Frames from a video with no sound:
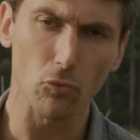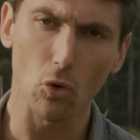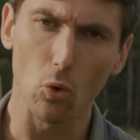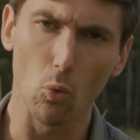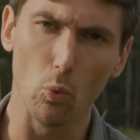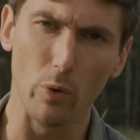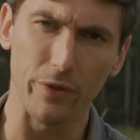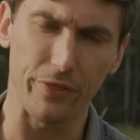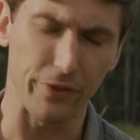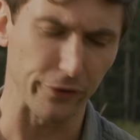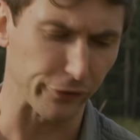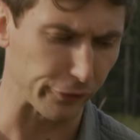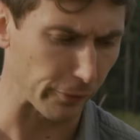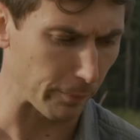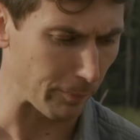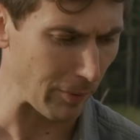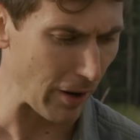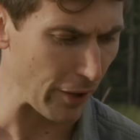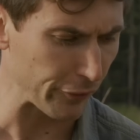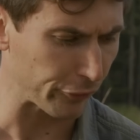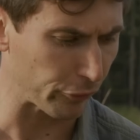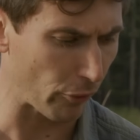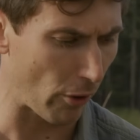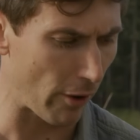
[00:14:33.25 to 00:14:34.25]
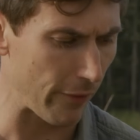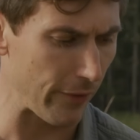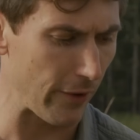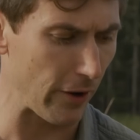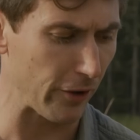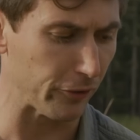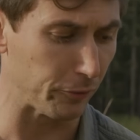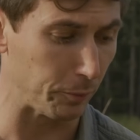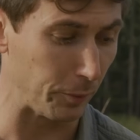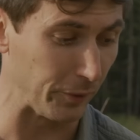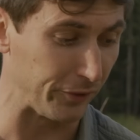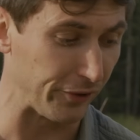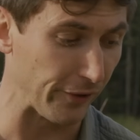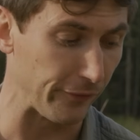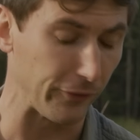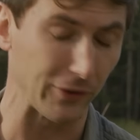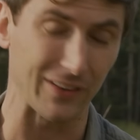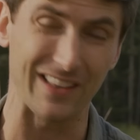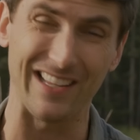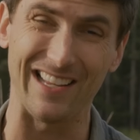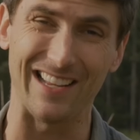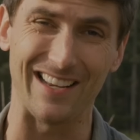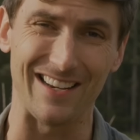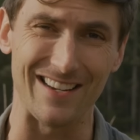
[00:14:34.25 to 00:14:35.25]
with the suppressor on there,
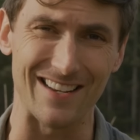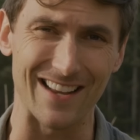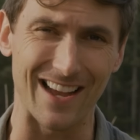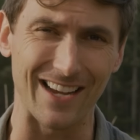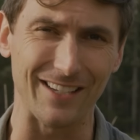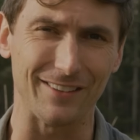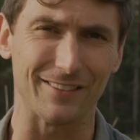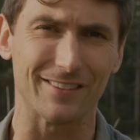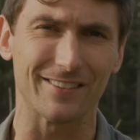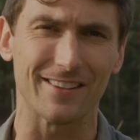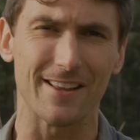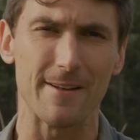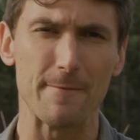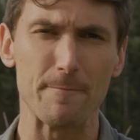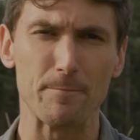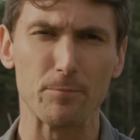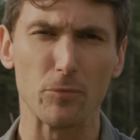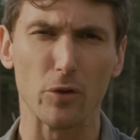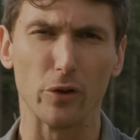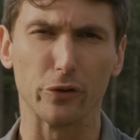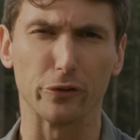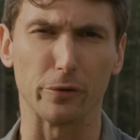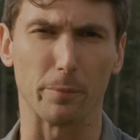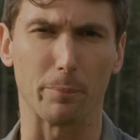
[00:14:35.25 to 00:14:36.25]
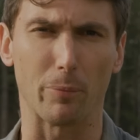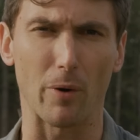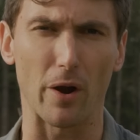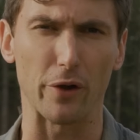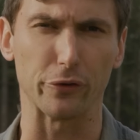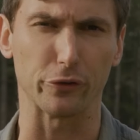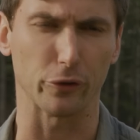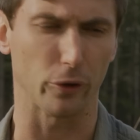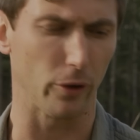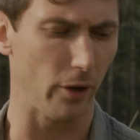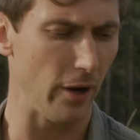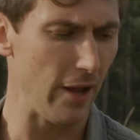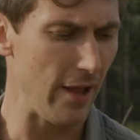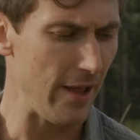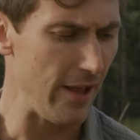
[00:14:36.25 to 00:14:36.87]
specifically a Knight's suppressor,